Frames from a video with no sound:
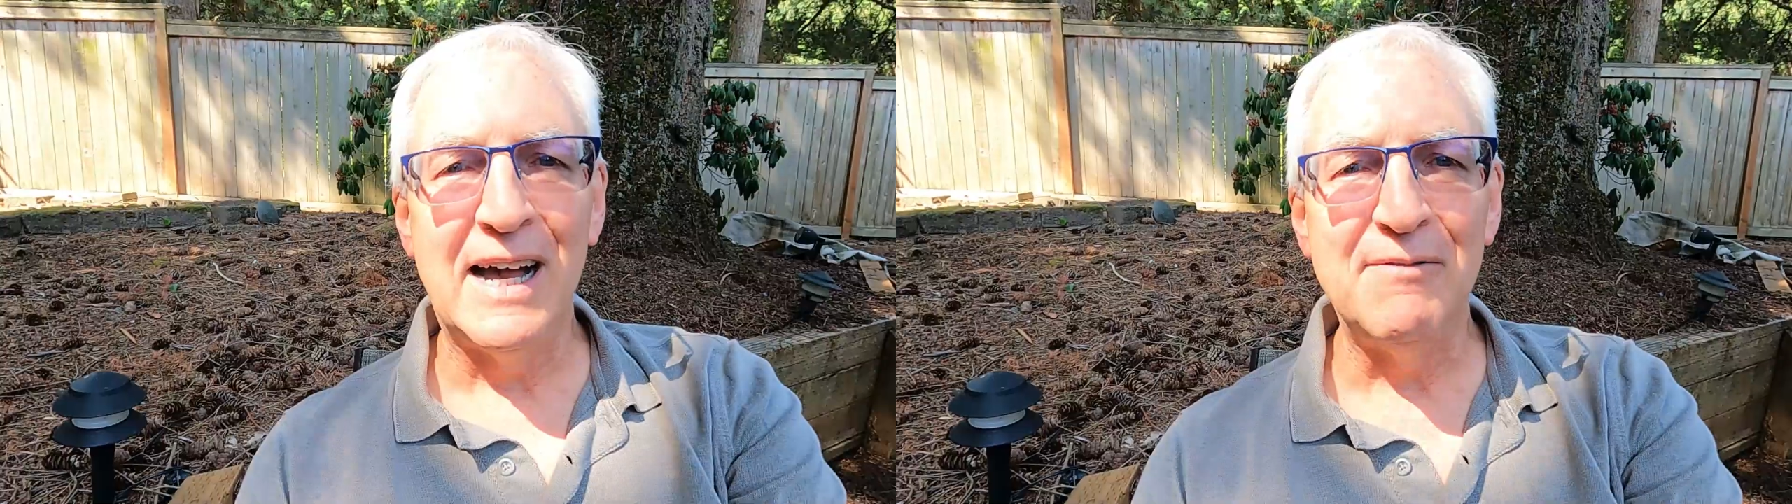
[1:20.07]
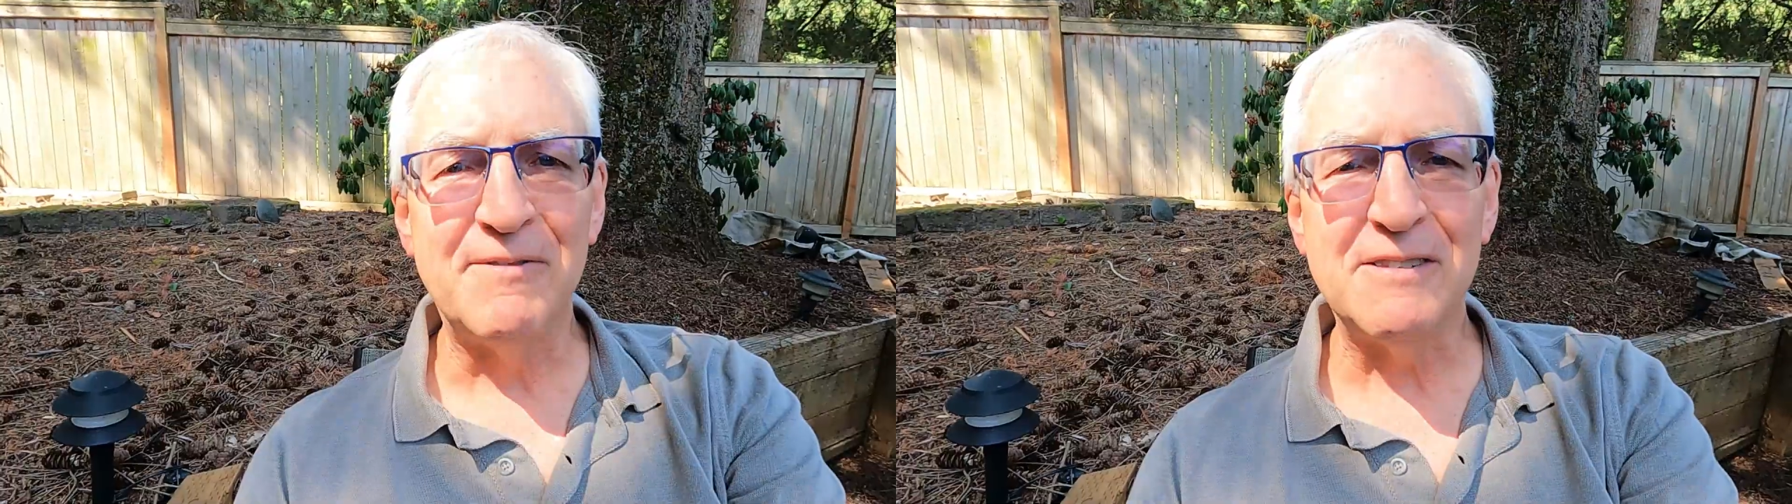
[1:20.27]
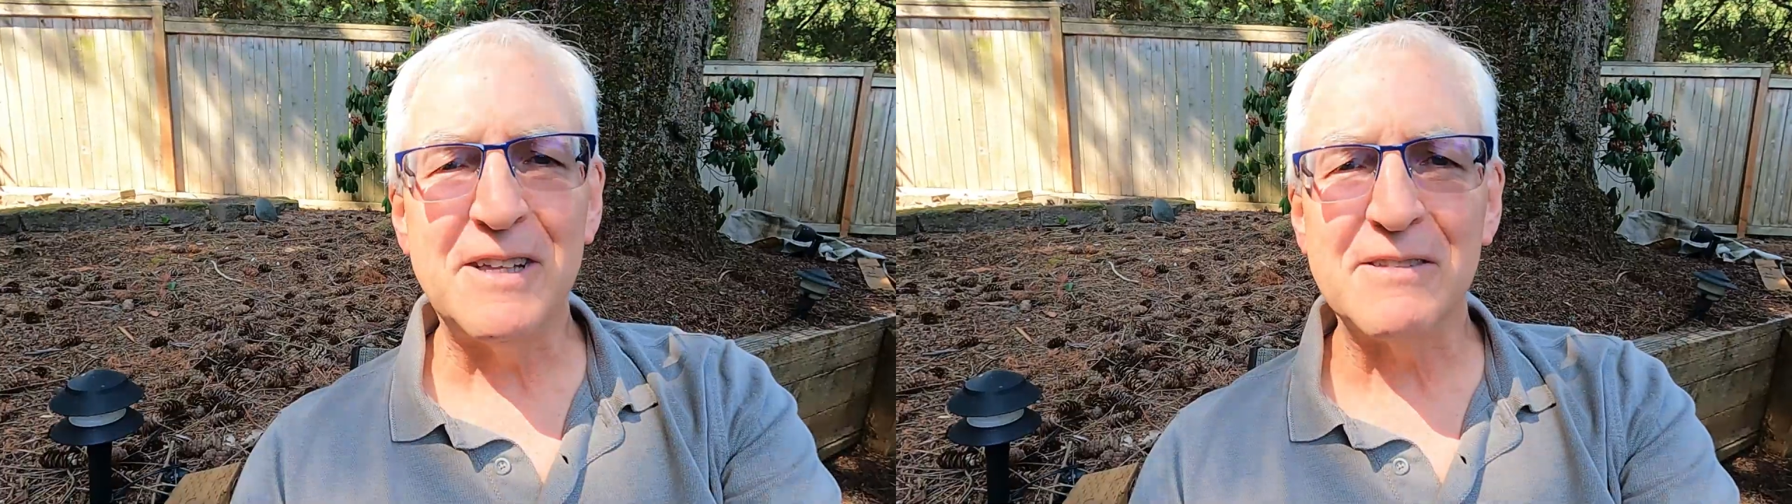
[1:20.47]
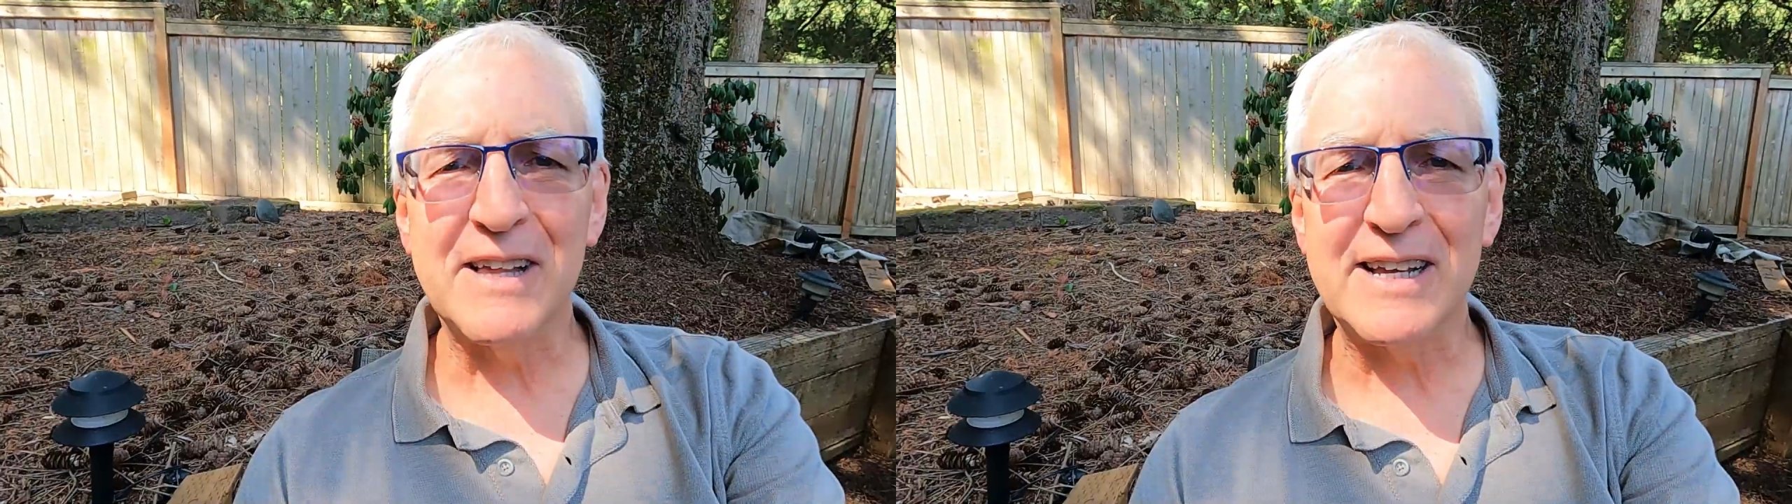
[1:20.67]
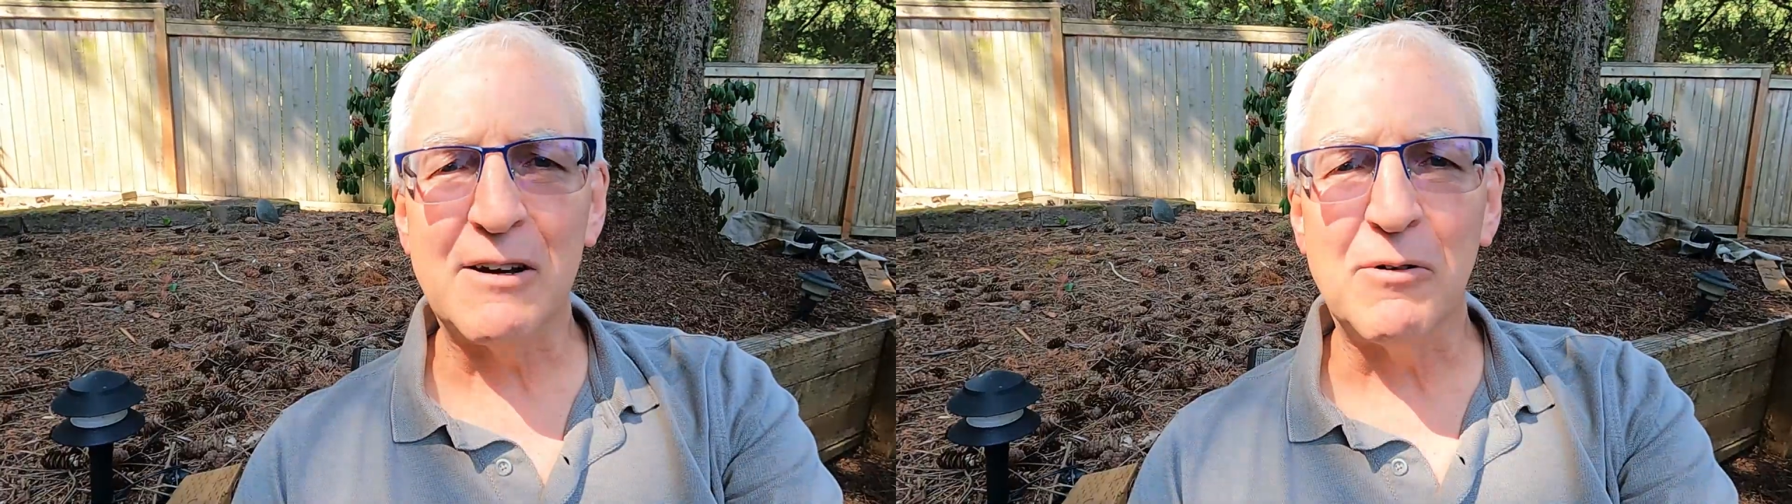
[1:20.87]
I'm feeling
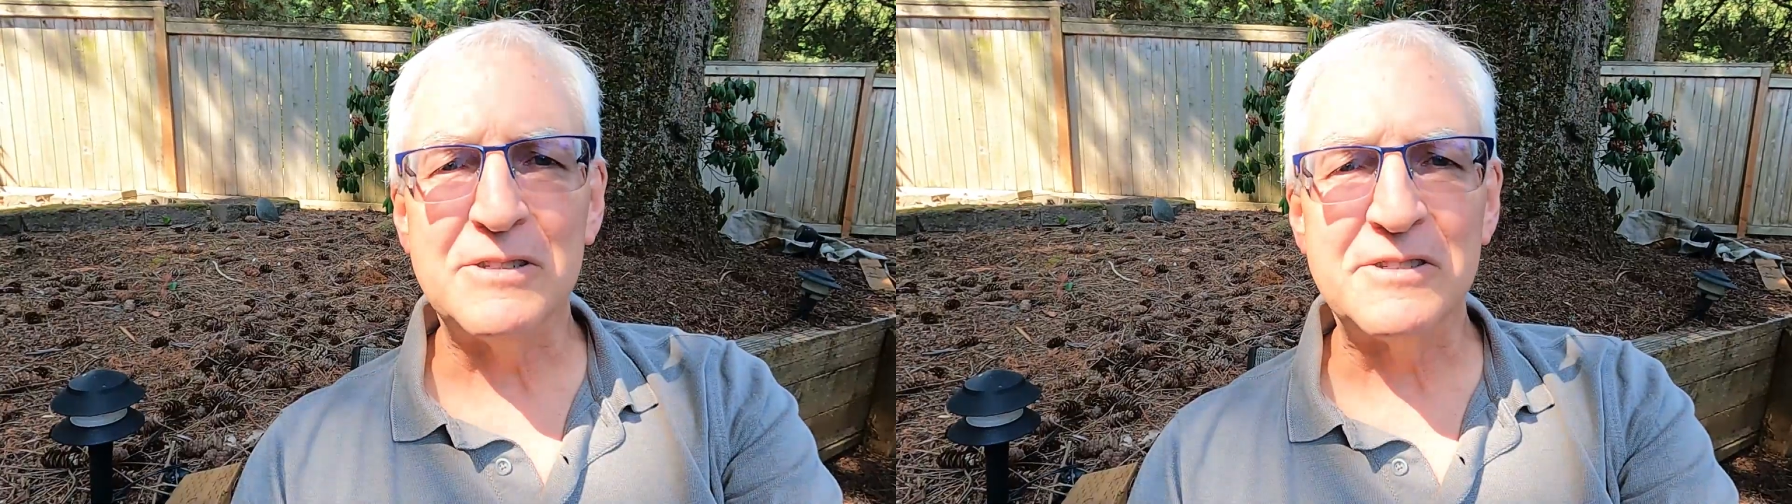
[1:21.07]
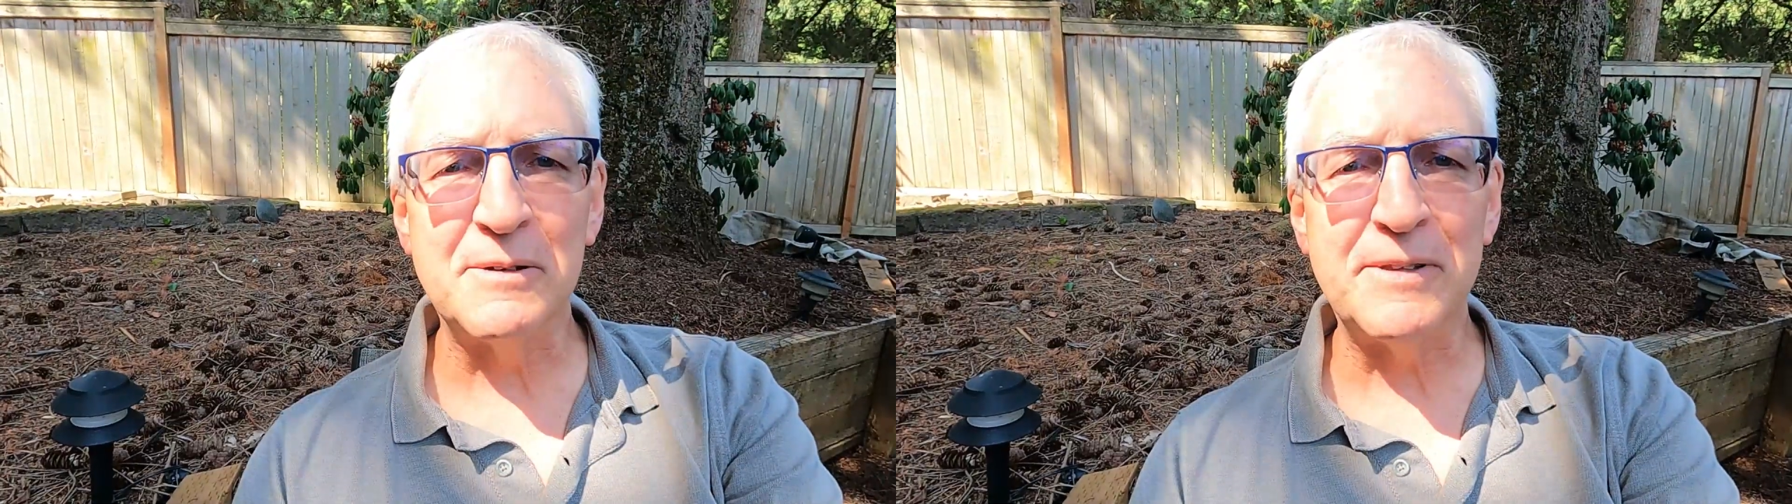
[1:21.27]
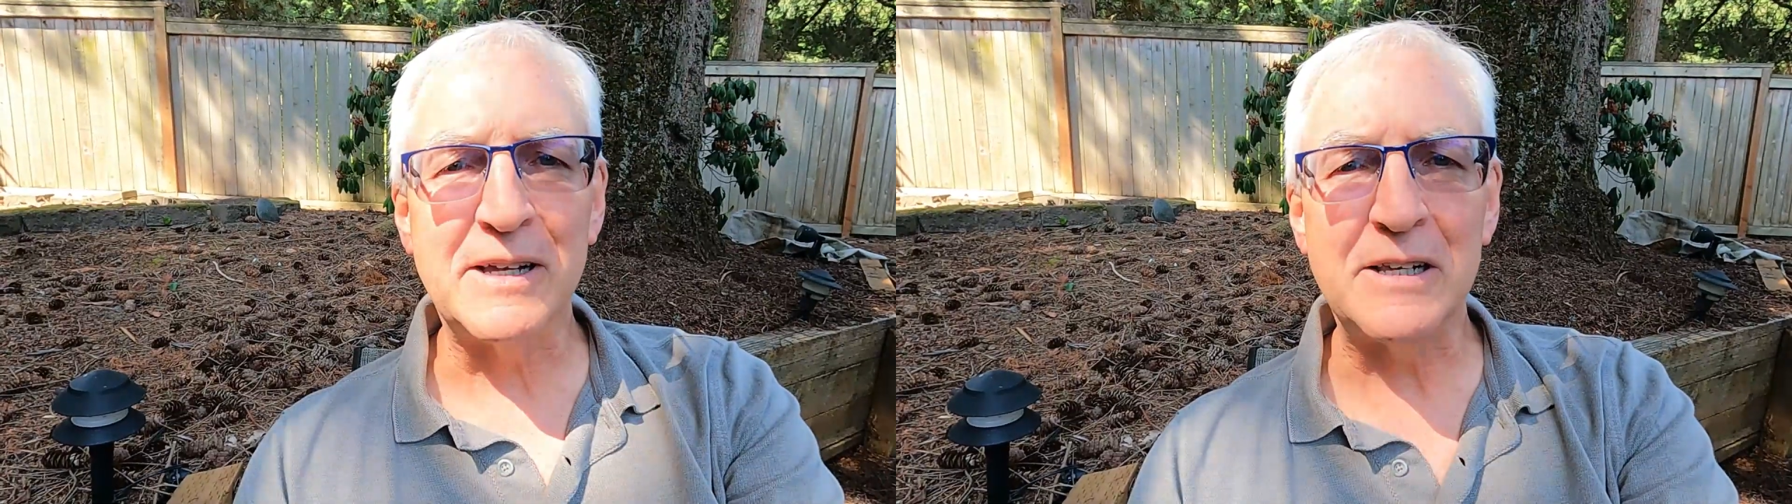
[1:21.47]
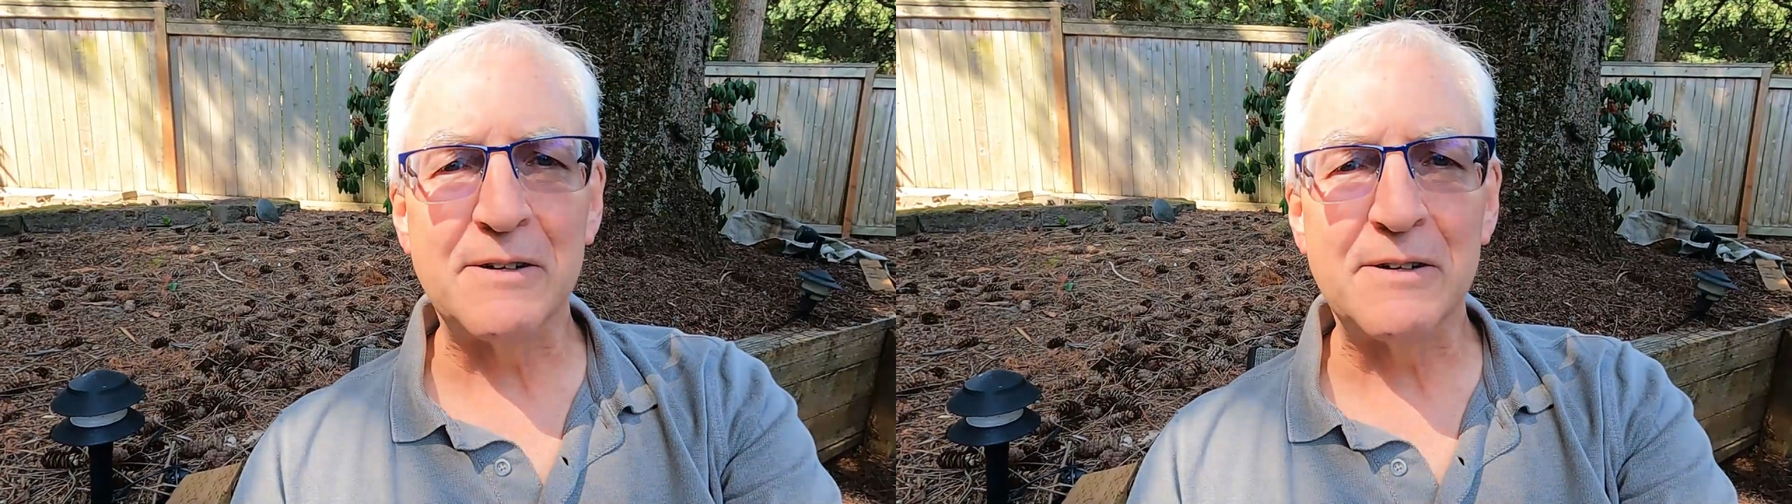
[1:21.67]
like I want something